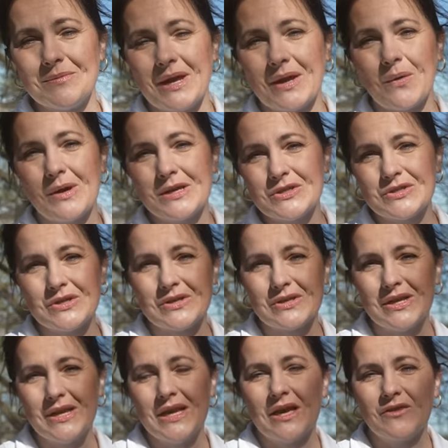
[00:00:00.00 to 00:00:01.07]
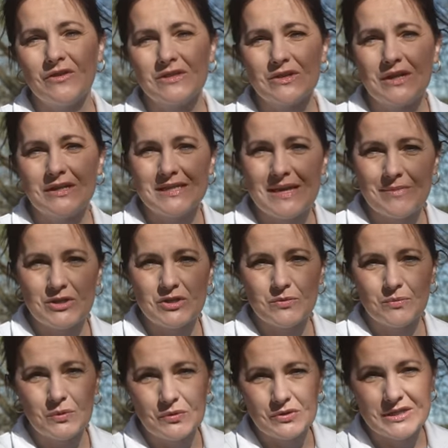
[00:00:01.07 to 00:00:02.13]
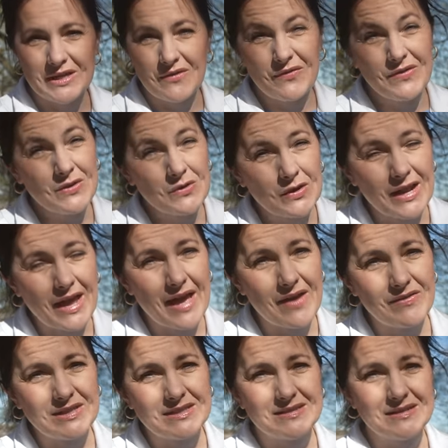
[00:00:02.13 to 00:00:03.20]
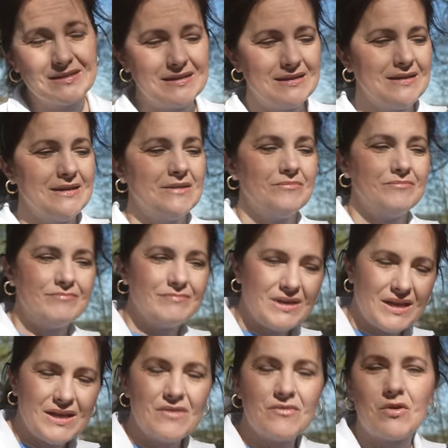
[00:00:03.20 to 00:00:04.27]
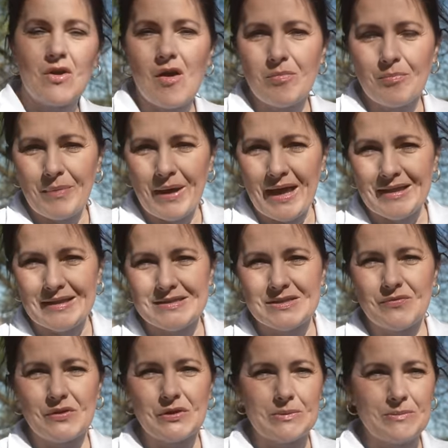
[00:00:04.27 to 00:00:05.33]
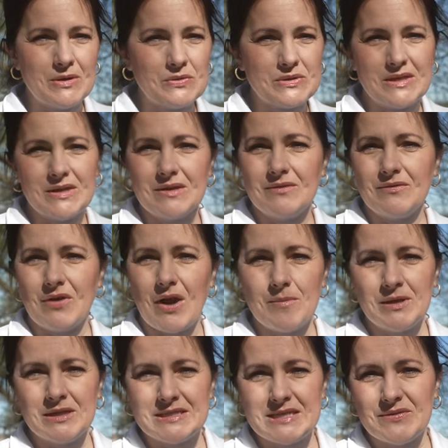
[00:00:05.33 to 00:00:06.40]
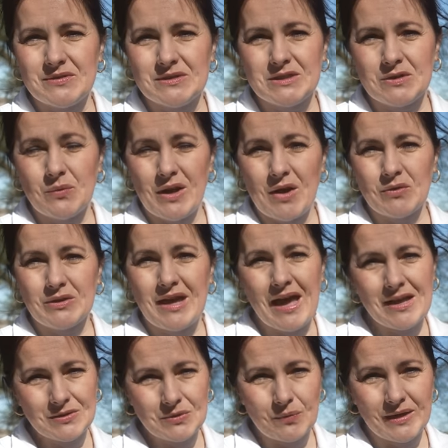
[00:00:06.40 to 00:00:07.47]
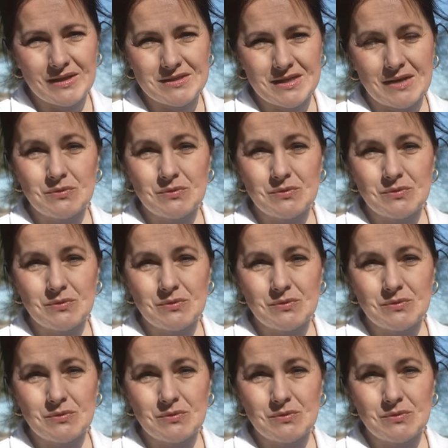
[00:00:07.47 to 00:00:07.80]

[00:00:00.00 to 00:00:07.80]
them a question if it's gonna damage the motors, if you're gonna have it in a wrong balance, if you're going to be using variable ND filter without counterweights.